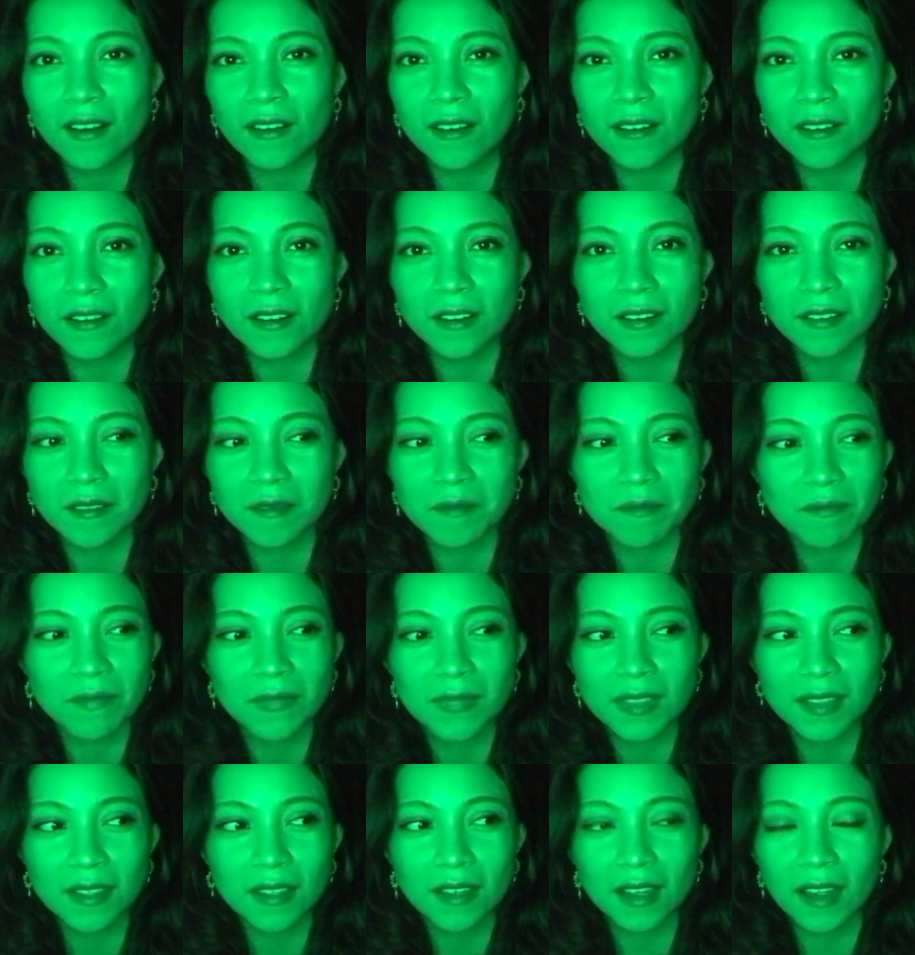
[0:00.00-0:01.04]
or
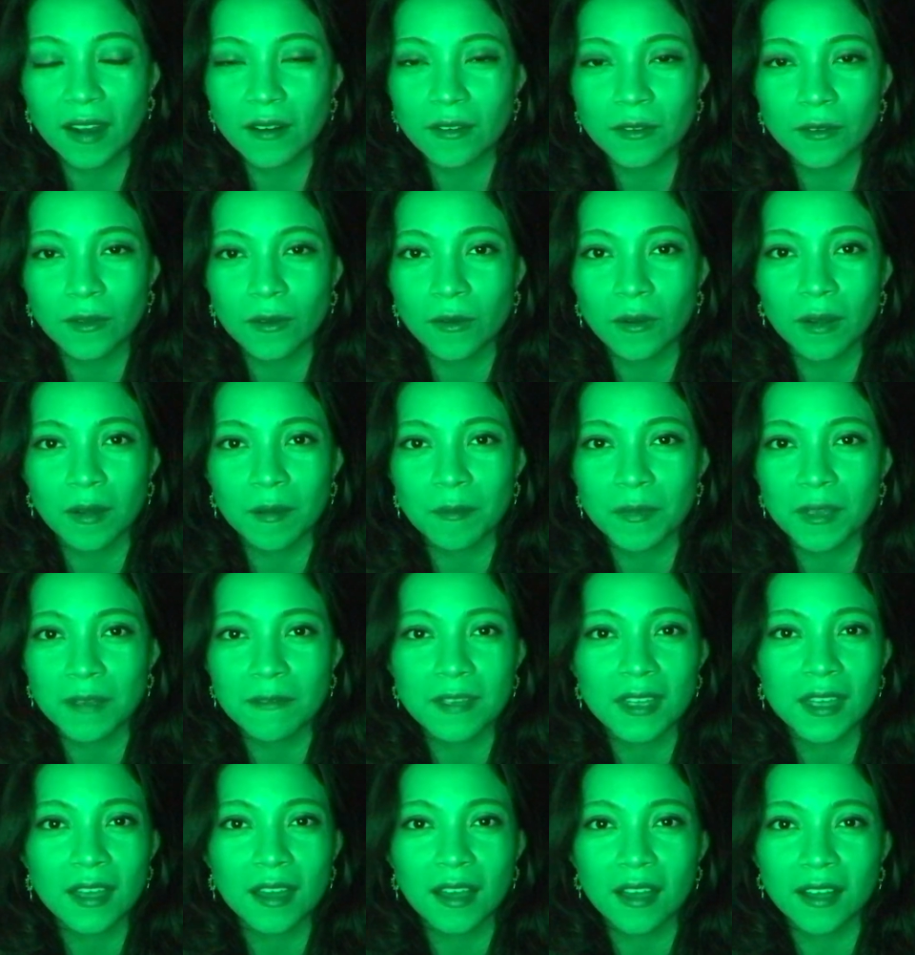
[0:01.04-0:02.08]
I don't know,
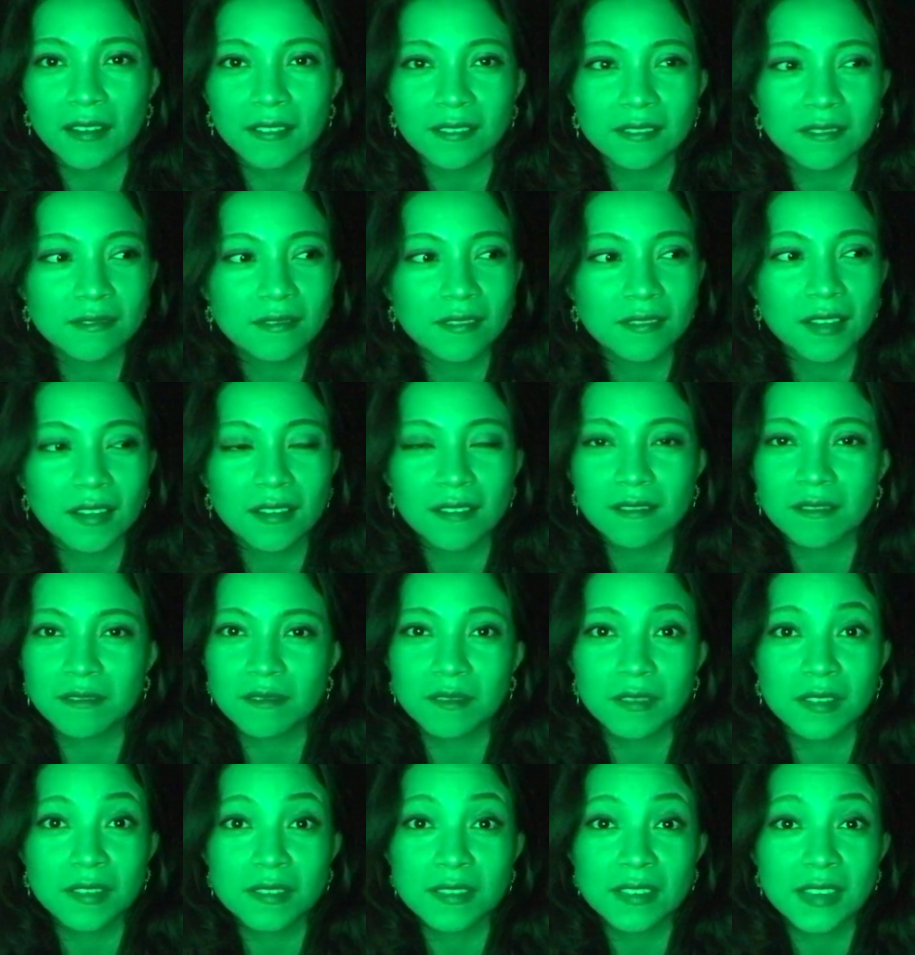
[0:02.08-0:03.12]
maybe a
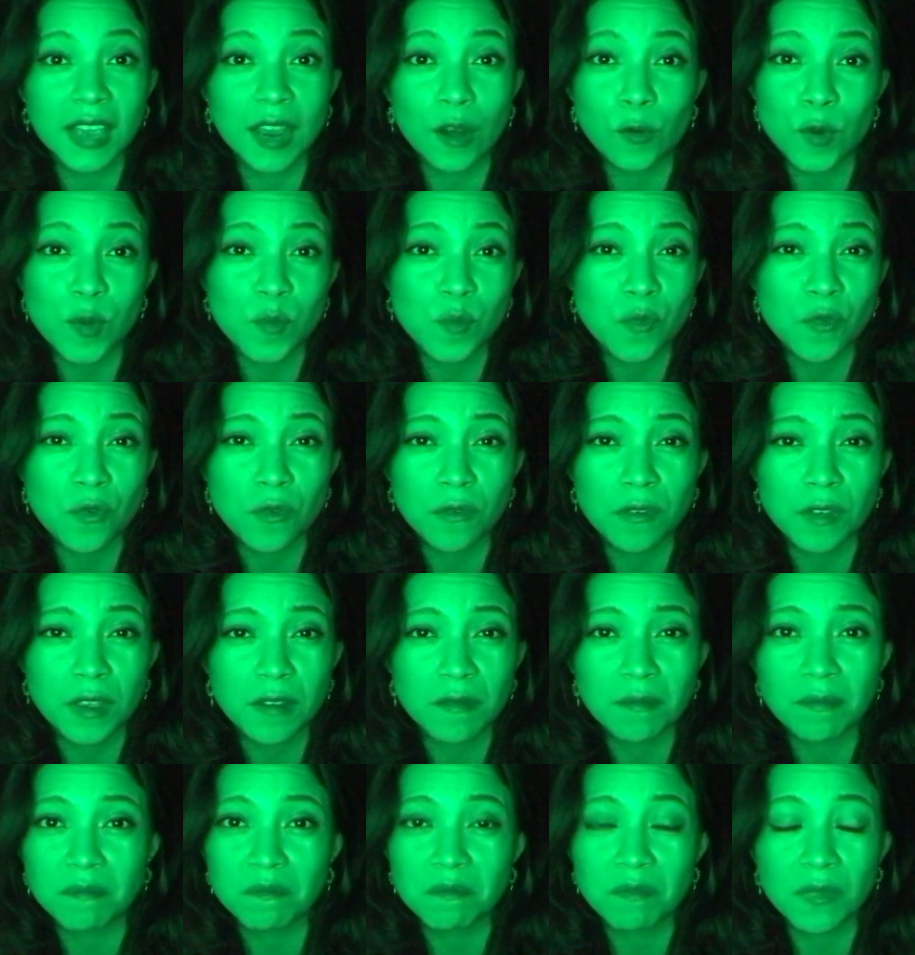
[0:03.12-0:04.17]
scary movie.
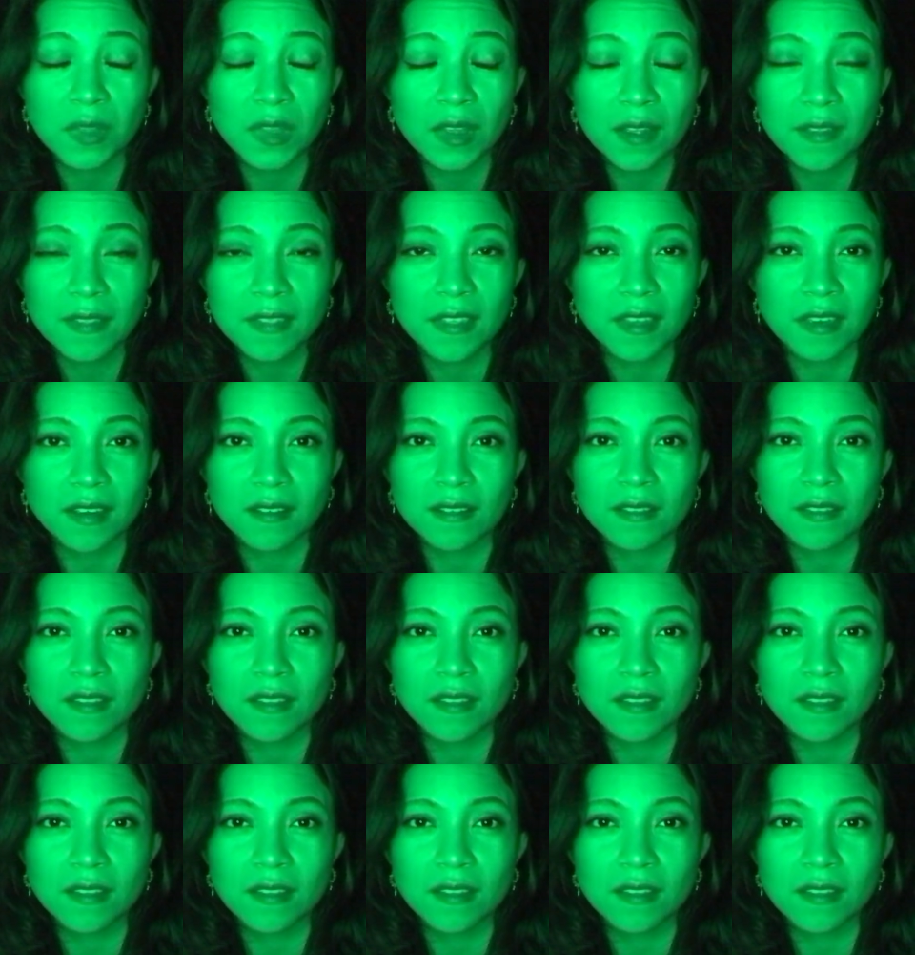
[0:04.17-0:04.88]
Nothing.